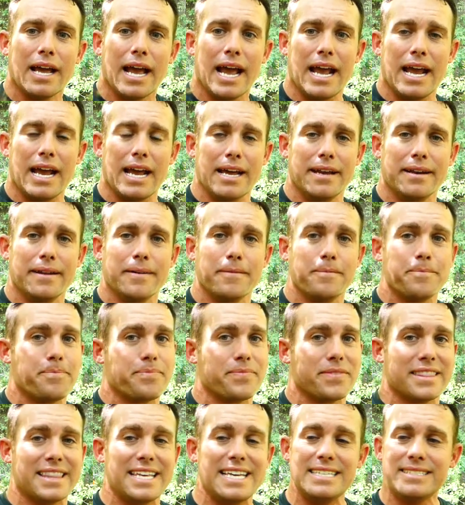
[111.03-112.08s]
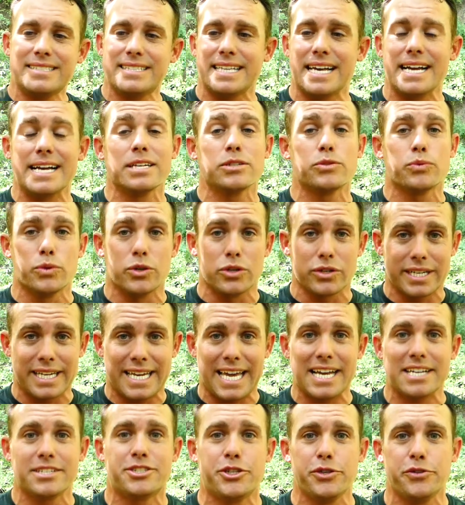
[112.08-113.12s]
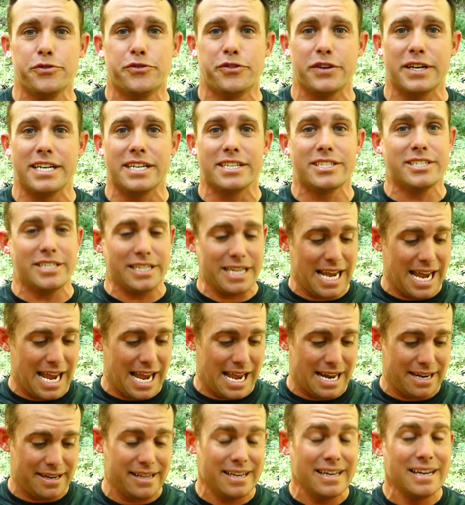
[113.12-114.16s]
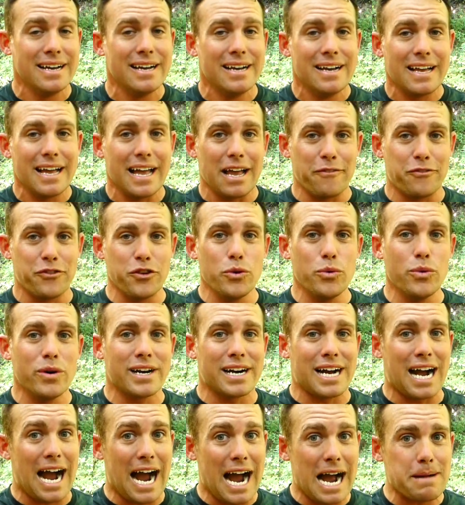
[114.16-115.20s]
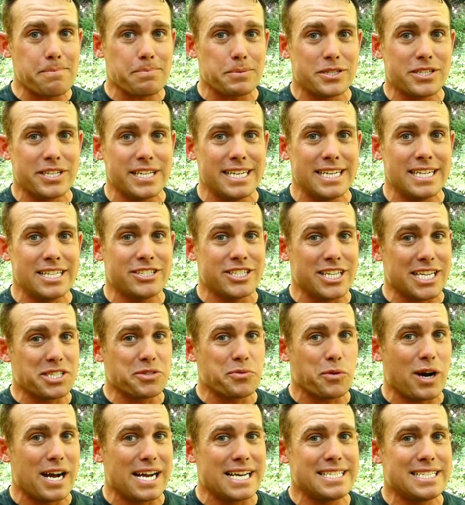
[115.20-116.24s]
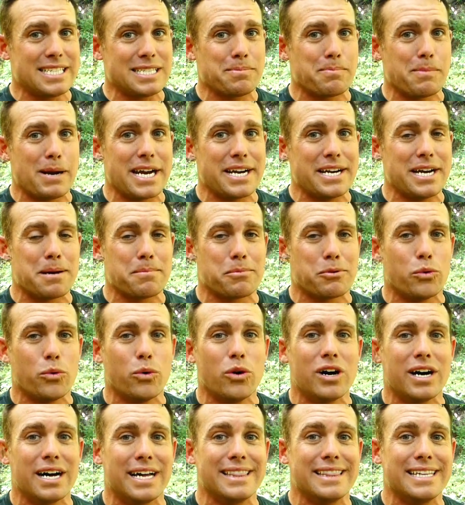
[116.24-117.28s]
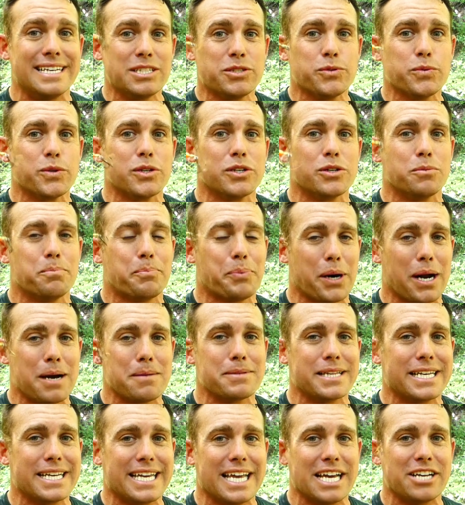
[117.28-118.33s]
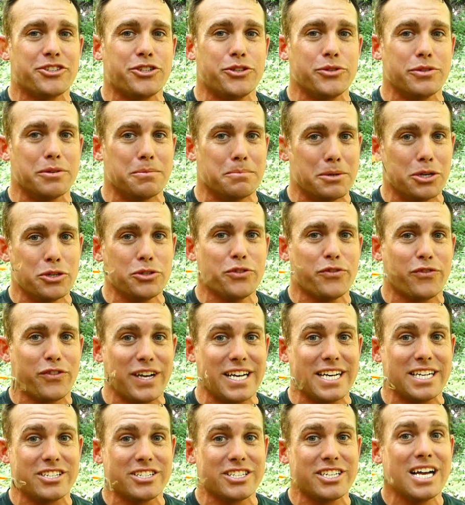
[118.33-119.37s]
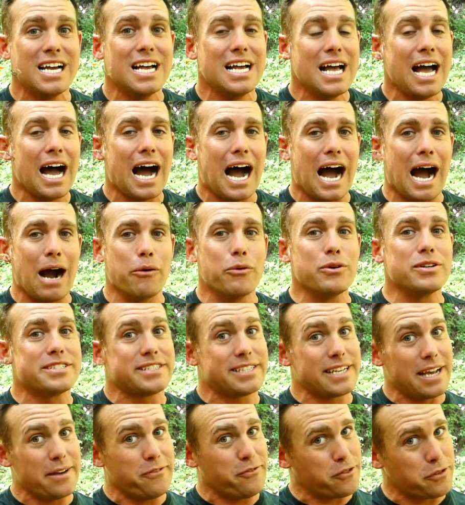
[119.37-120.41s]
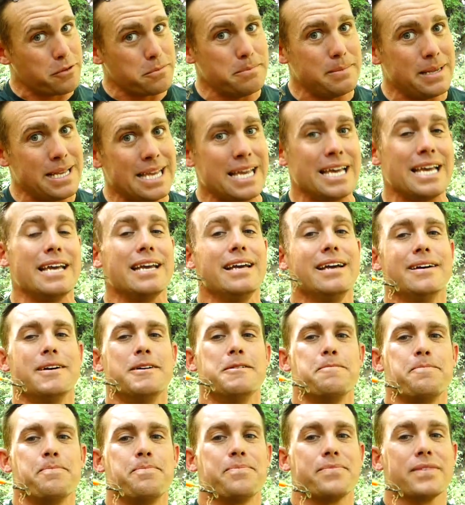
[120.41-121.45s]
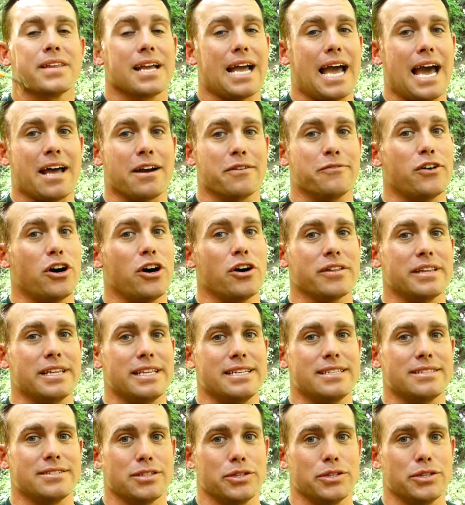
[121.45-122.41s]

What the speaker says: And these things will catch you fish, and if you want a high percentage, that's why this is my number one. This one will probably catch you the most fish, I would say, for me, out of all of these